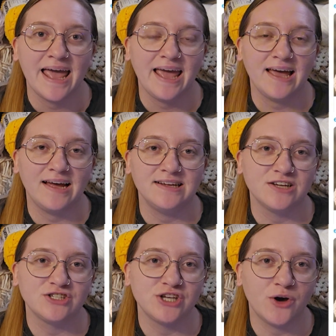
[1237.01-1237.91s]

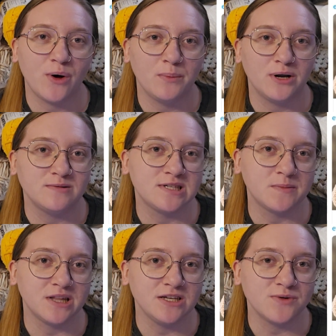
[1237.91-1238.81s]
And so I'll put up some of these